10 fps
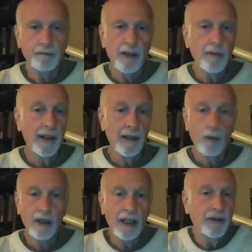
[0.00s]
Now you might
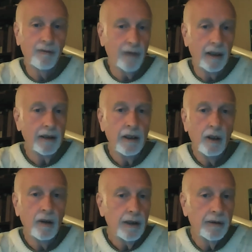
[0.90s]
think, well, that's fun, you
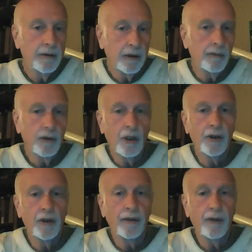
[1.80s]
know, that some
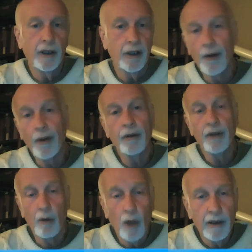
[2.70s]
stars are different color. Are there
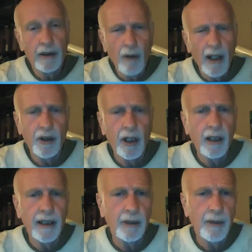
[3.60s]
one
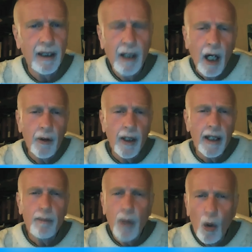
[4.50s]
child asked me, are there
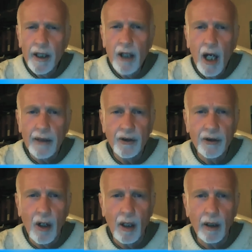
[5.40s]
any polka dot
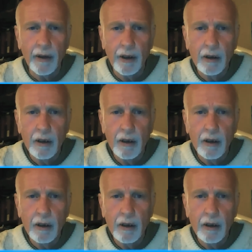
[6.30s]
stars?